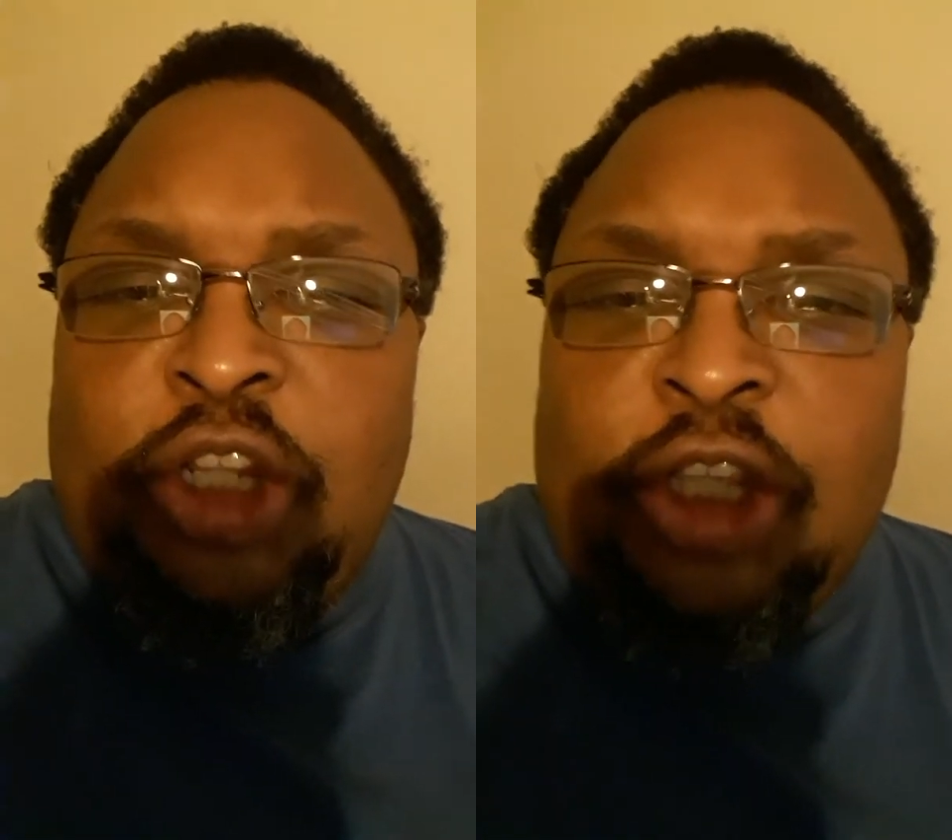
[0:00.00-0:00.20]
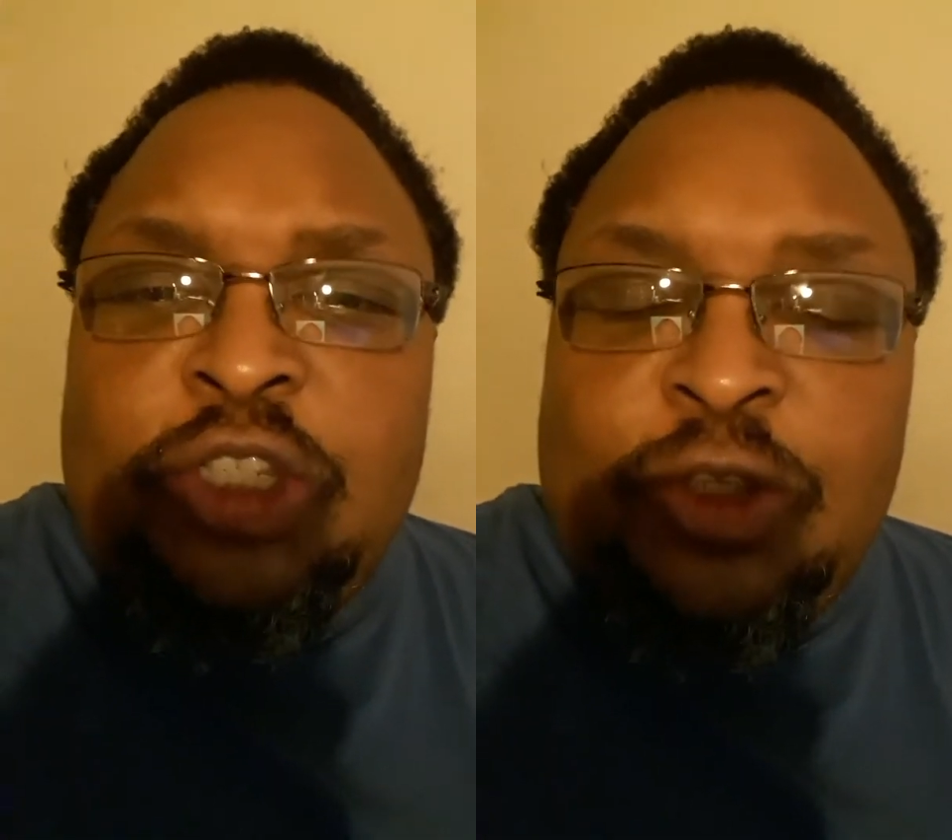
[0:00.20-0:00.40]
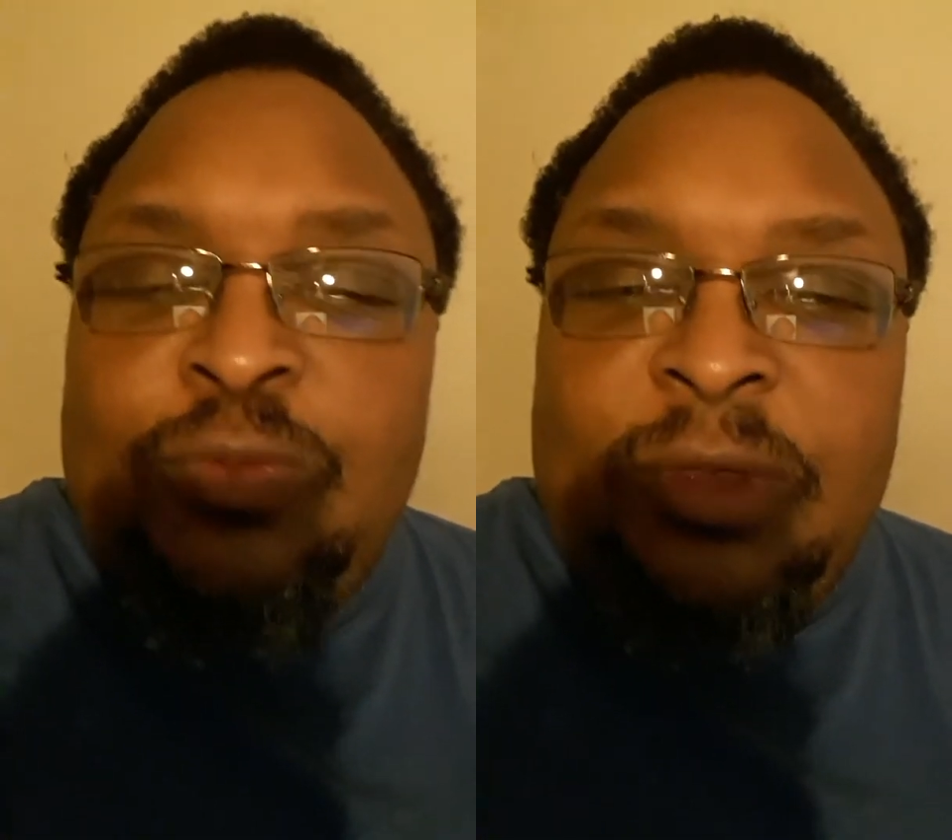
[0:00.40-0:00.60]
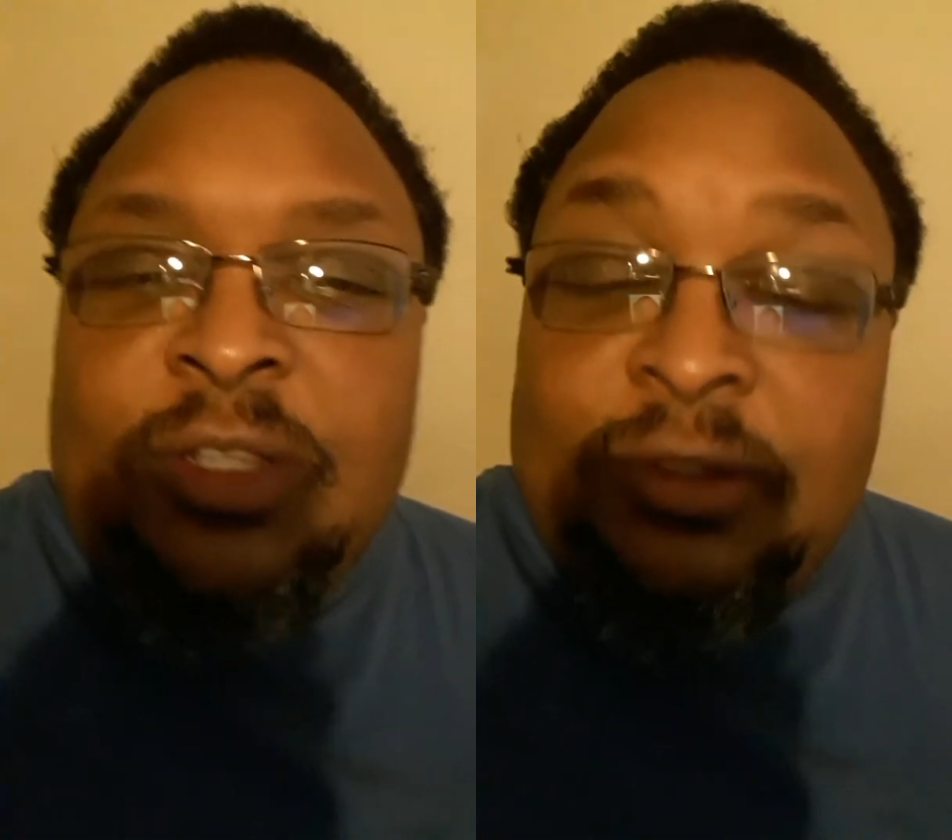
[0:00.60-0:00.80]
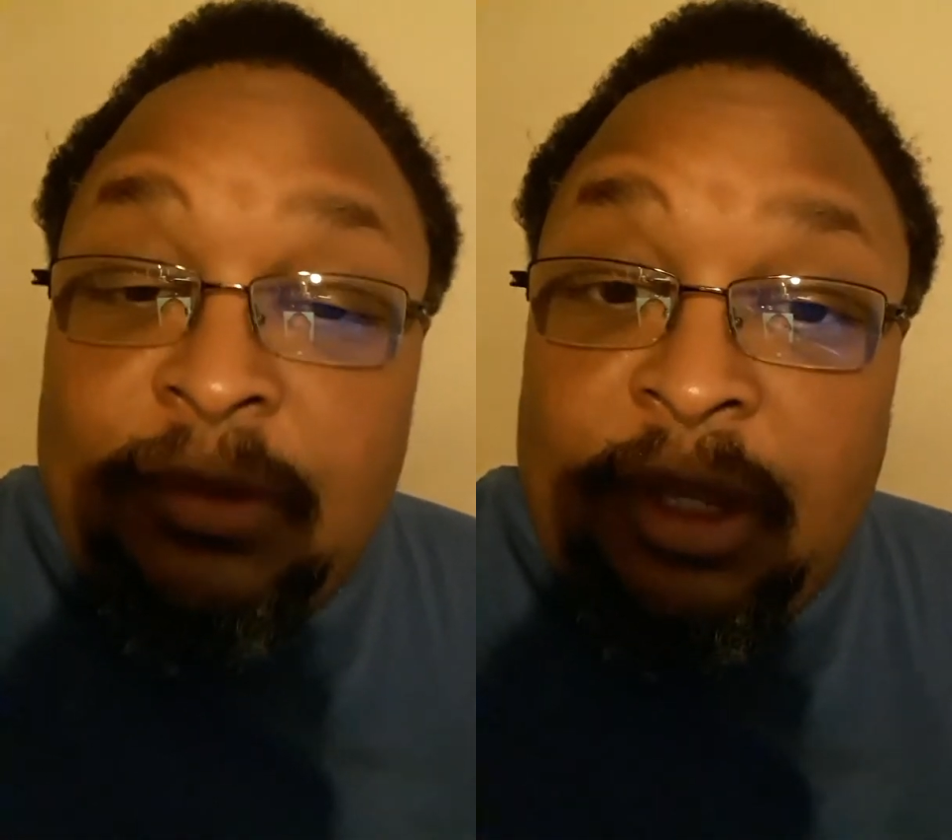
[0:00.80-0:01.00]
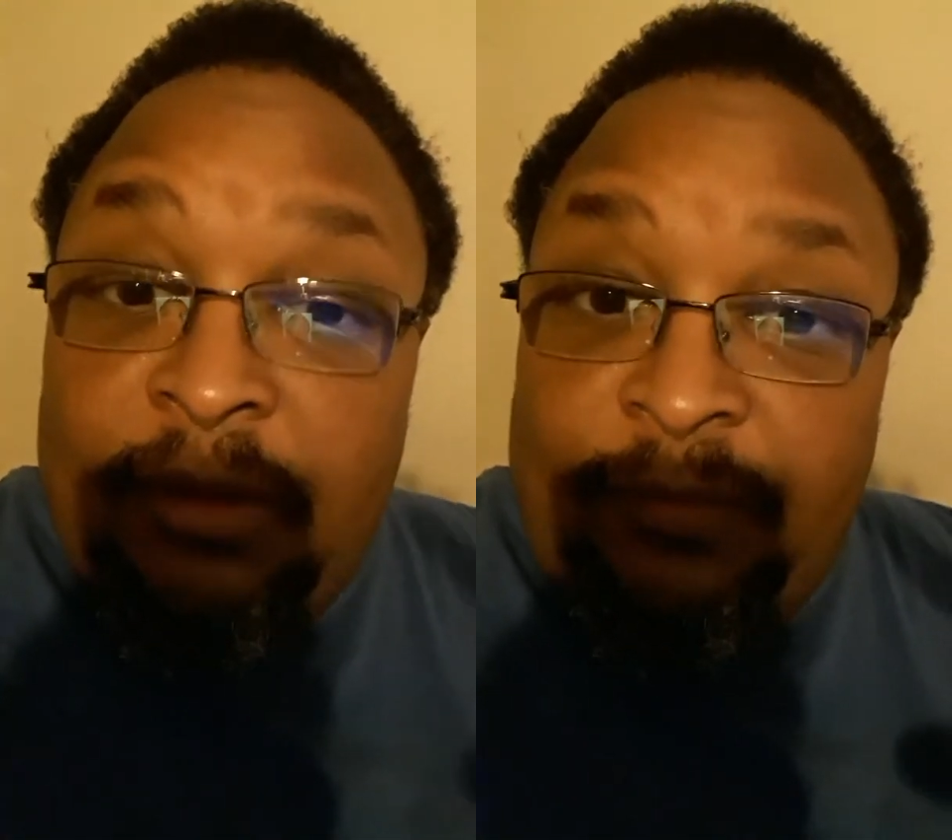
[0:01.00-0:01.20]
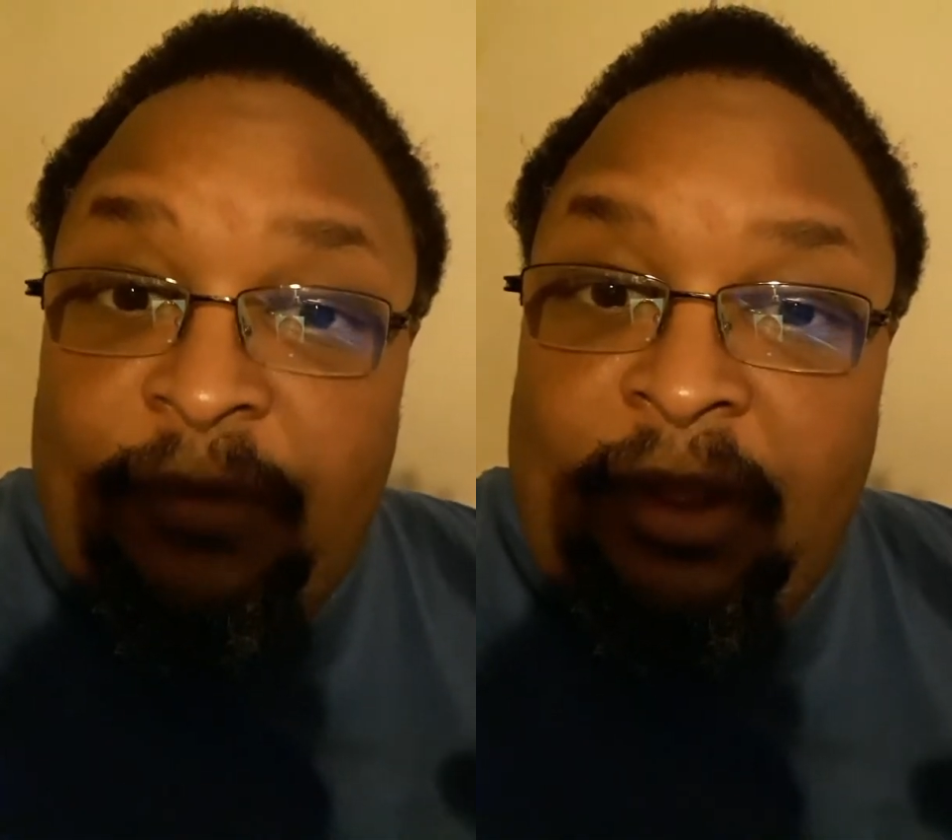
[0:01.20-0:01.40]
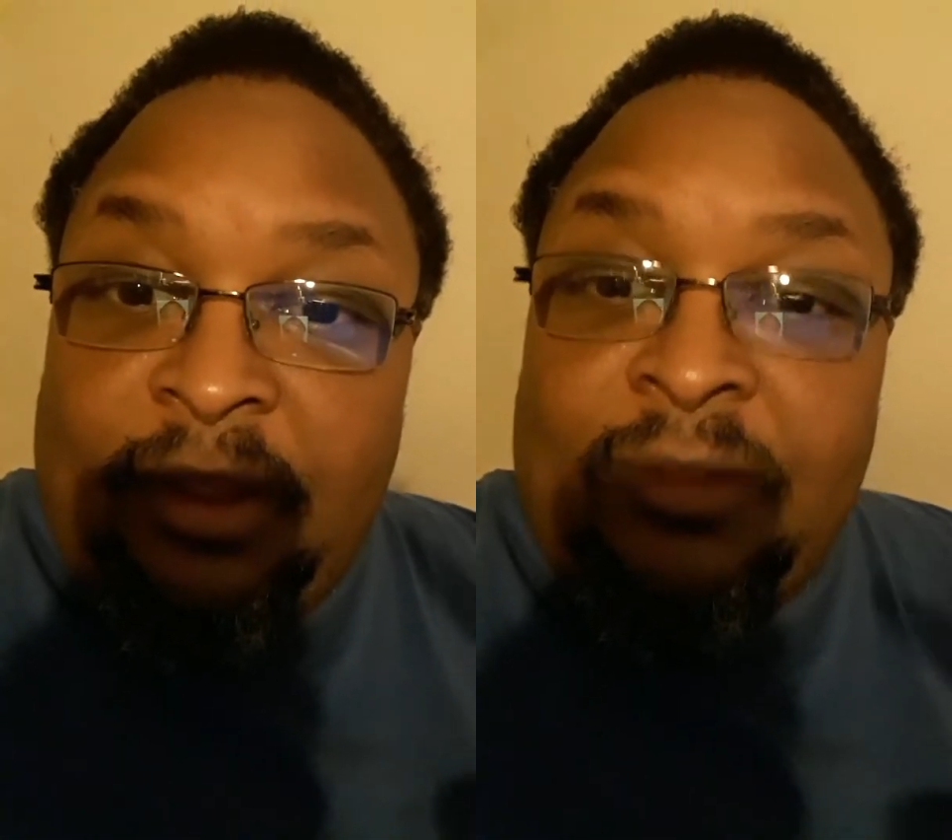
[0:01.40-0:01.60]
next two minutes. Okay,
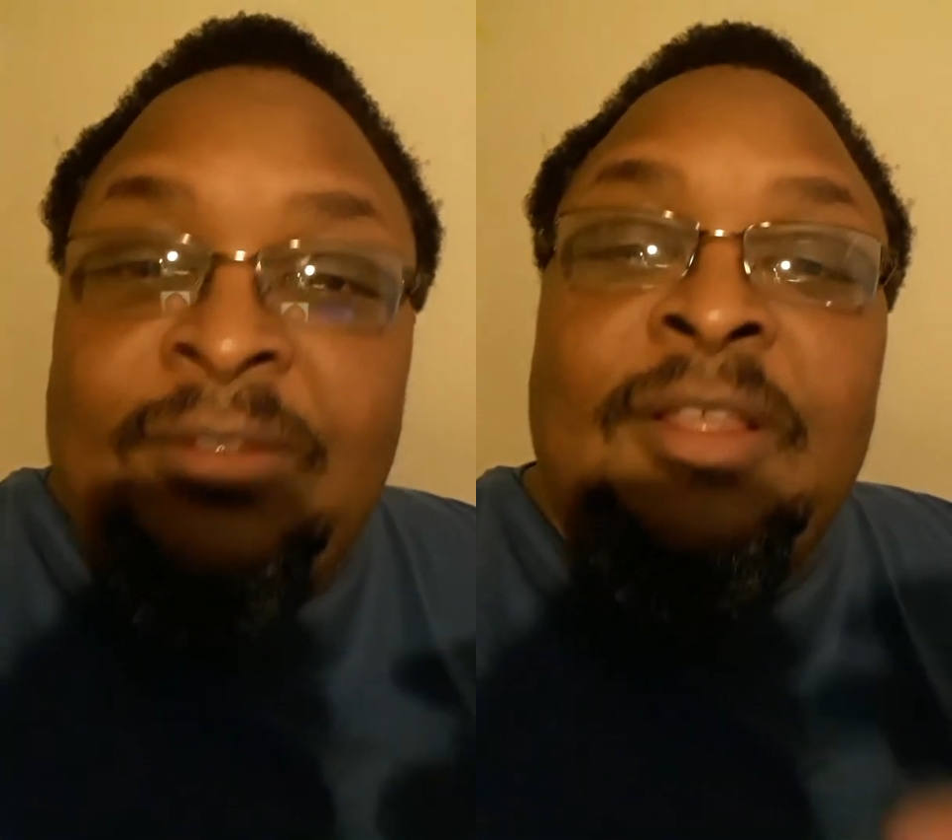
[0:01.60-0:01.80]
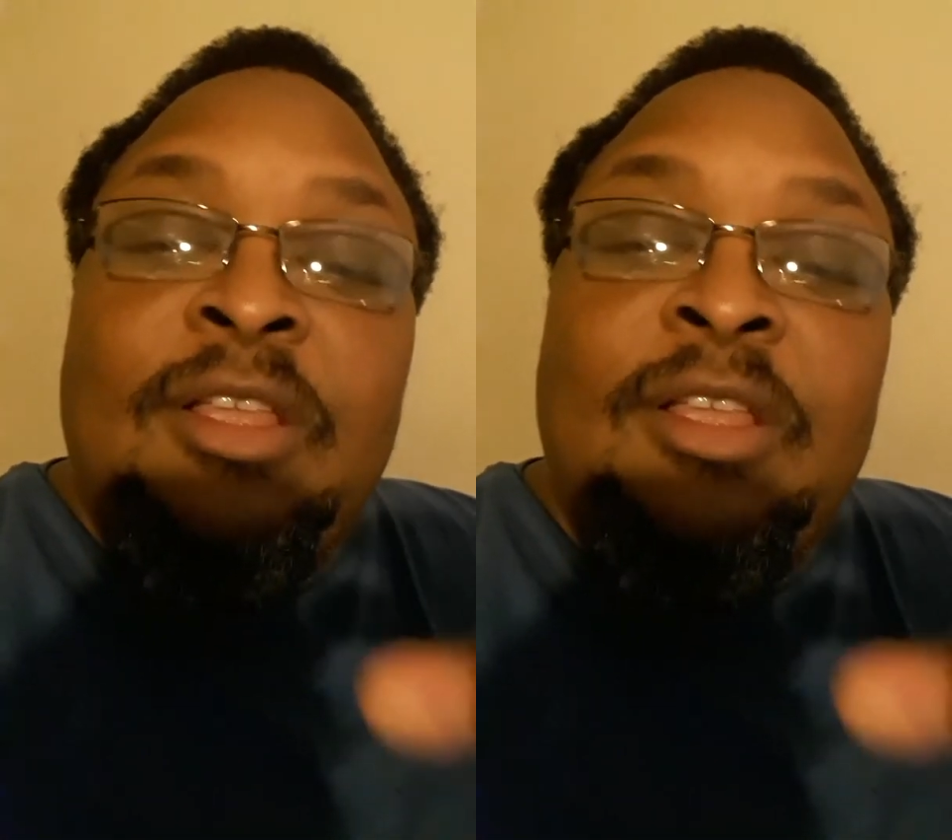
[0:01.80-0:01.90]
fine.